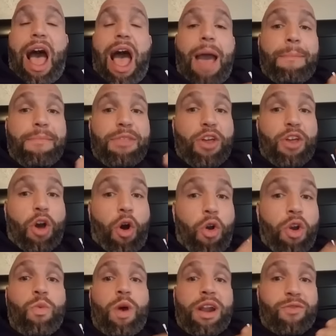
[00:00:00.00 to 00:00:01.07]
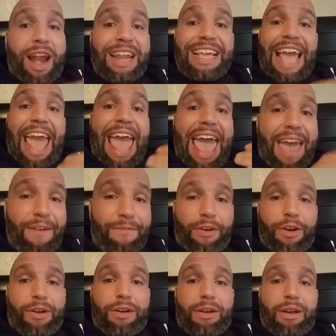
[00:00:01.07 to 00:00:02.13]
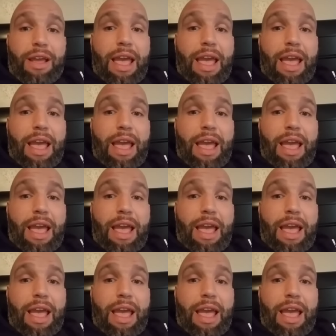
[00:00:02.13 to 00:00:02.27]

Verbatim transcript: I'm the only one in Reading ever